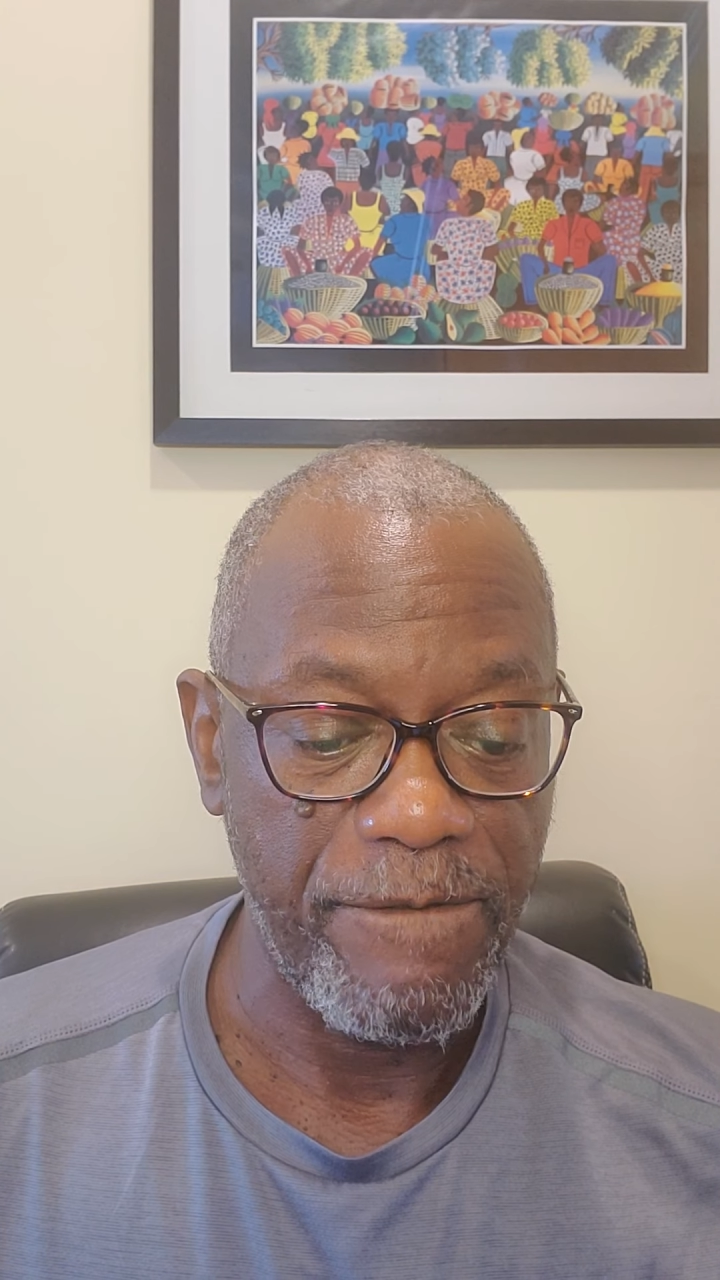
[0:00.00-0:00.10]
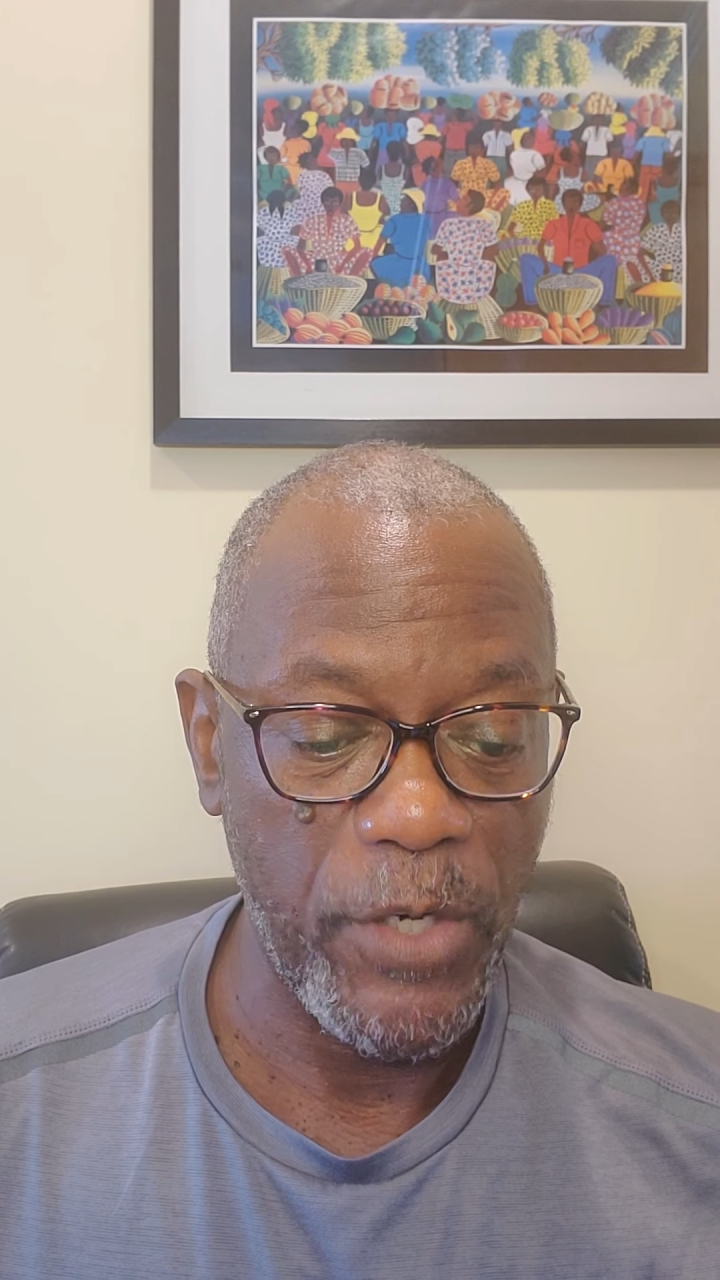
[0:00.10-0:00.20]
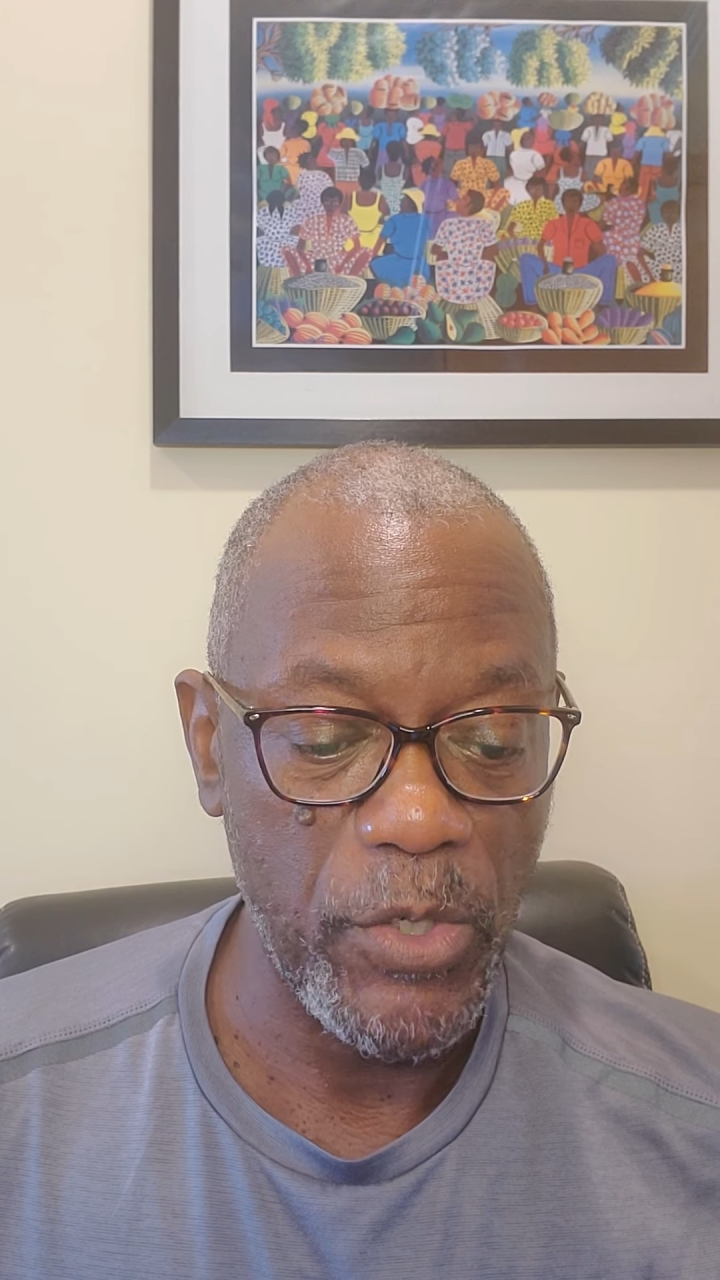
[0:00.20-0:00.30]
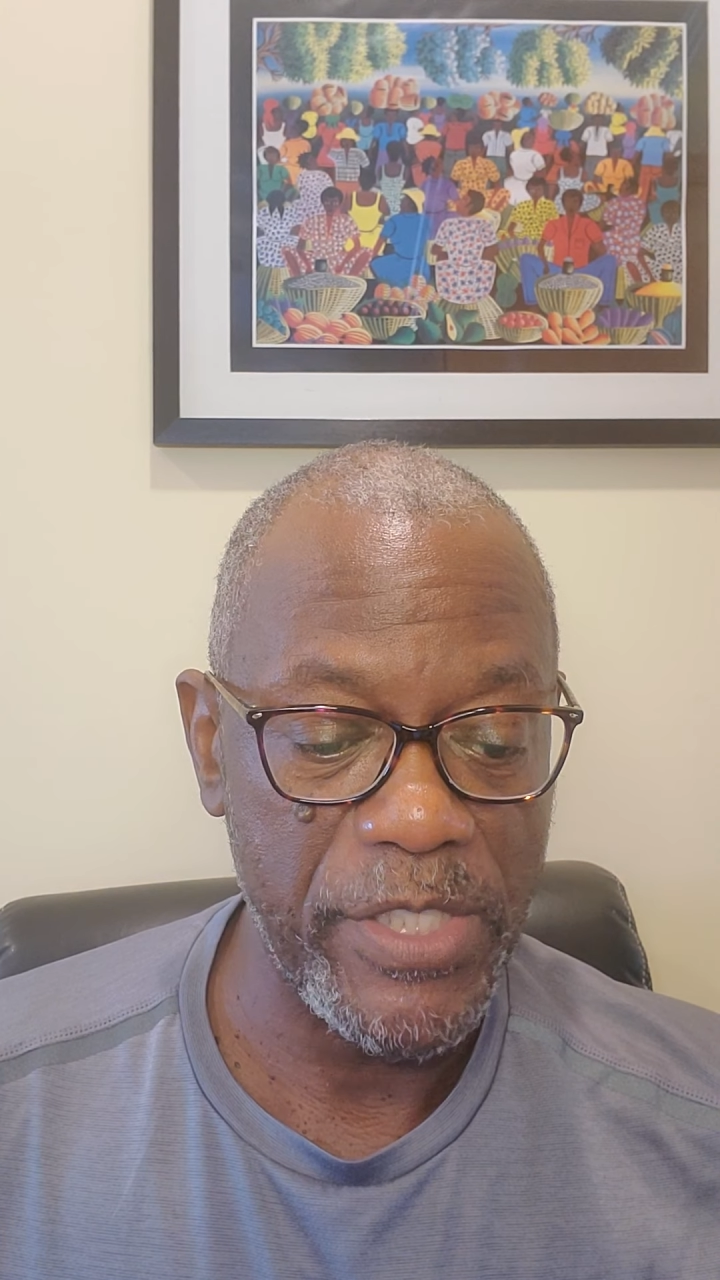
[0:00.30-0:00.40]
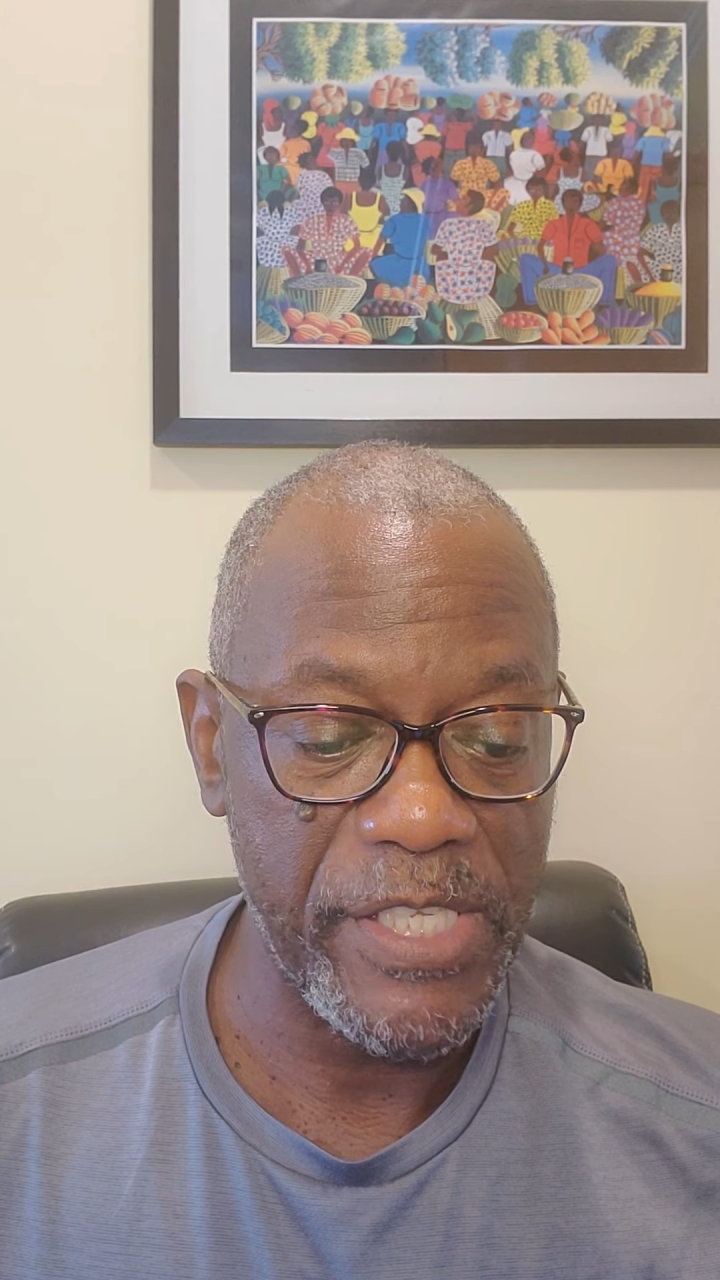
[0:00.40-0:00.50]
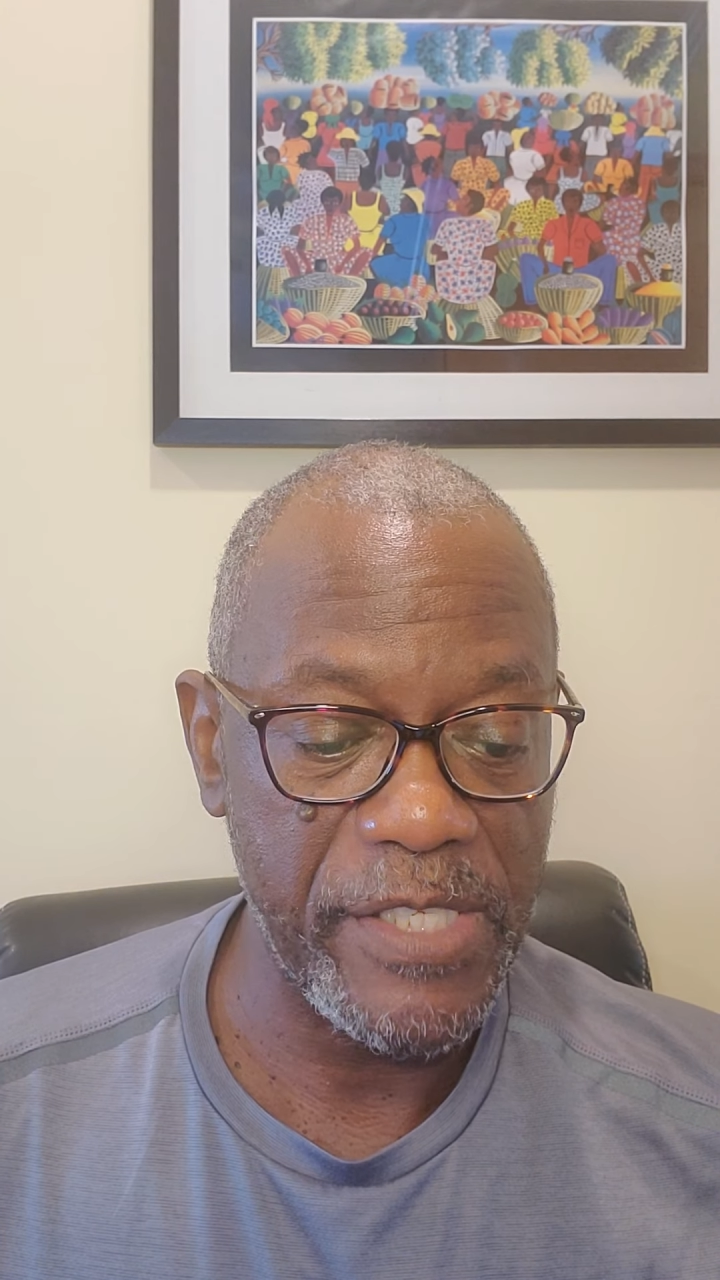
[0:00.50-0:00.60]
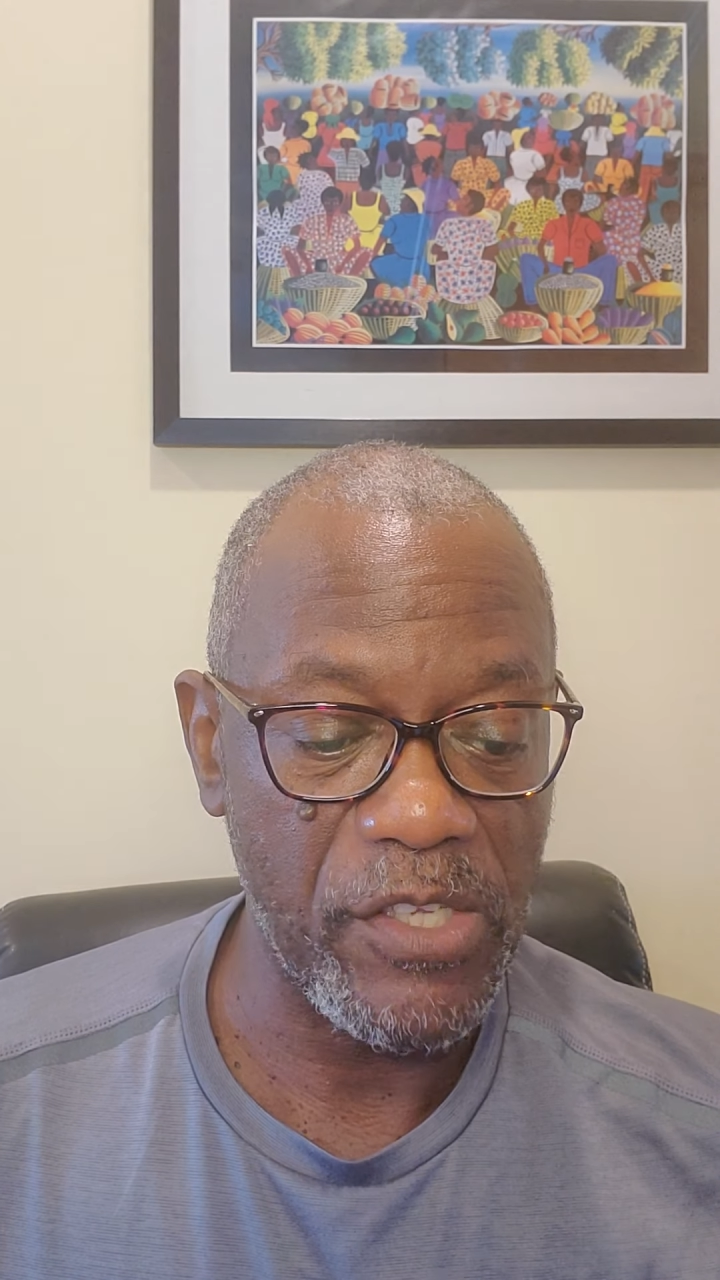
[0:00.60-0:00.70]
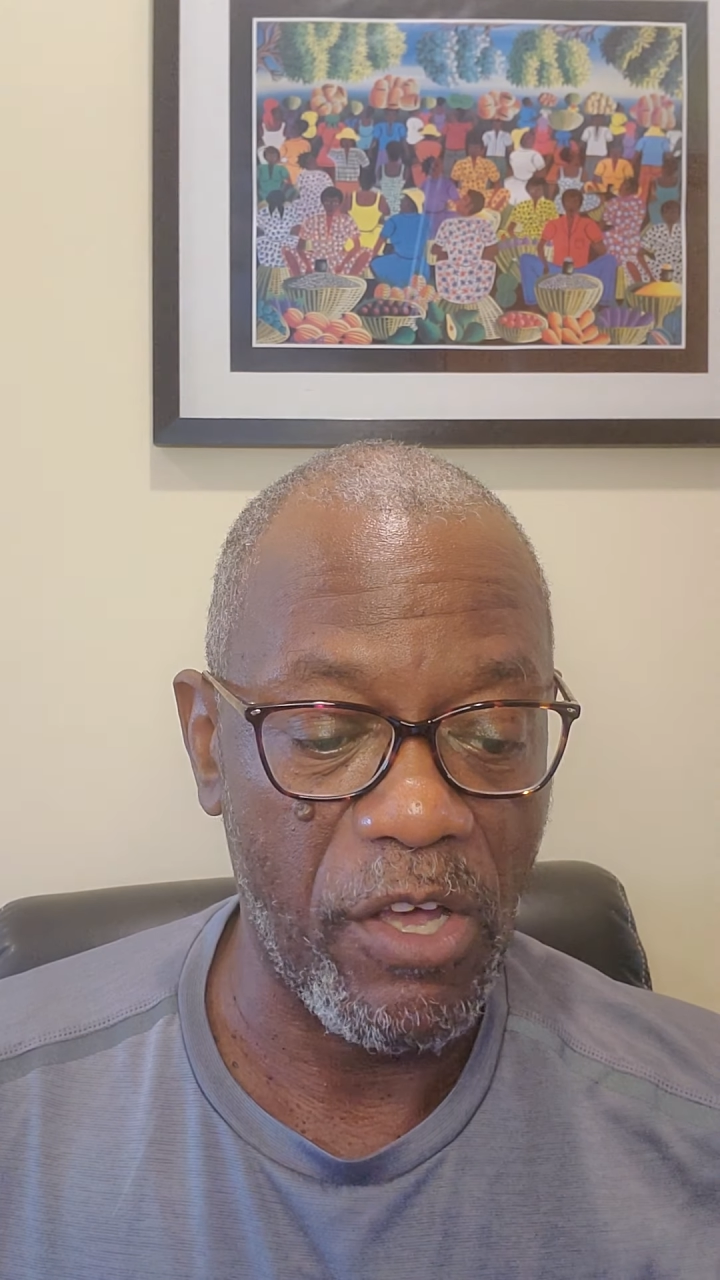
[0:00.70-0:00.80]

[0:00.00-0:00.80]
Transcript: focuses